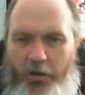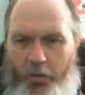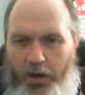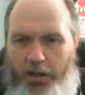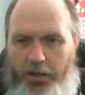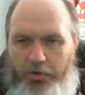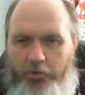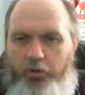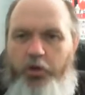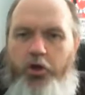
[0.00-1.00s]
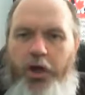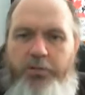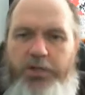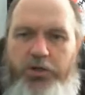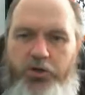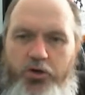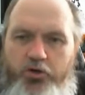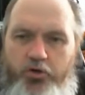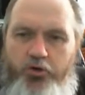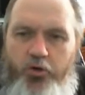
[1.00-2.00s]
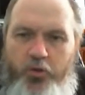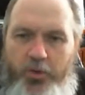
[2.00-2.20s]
well, you can be sure Trudeau